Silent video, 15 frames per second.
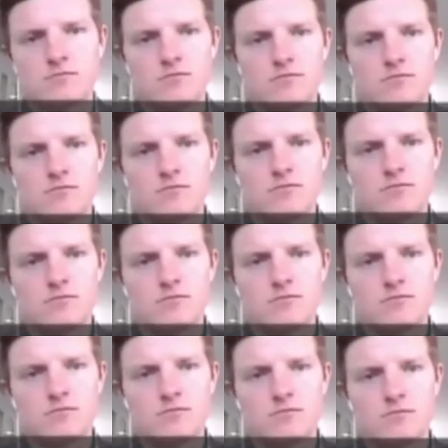
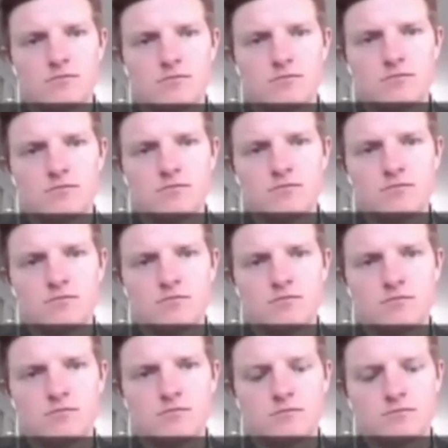
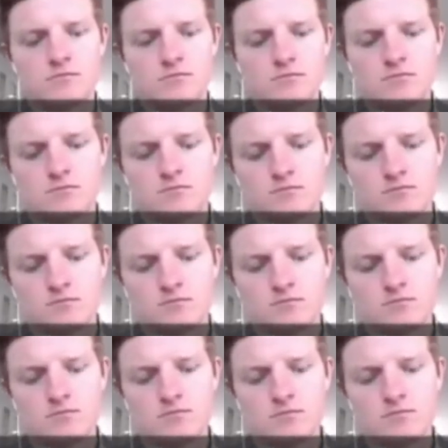
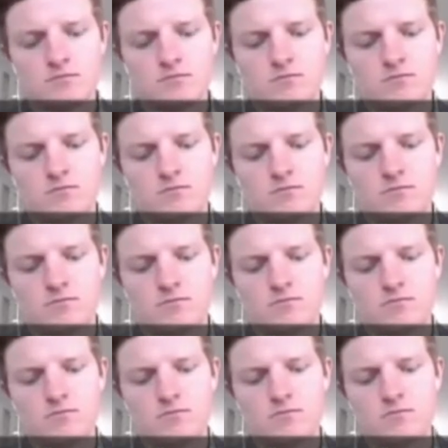
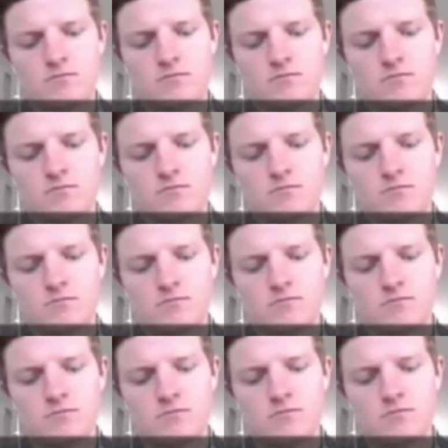
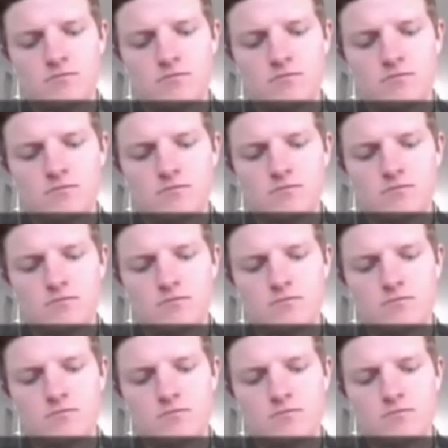
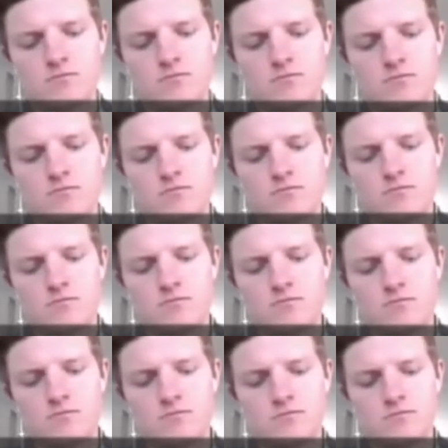
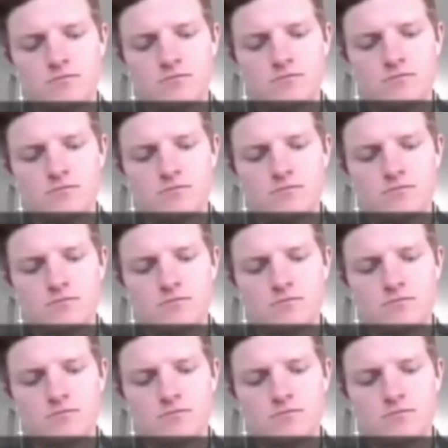The person shown says nothing.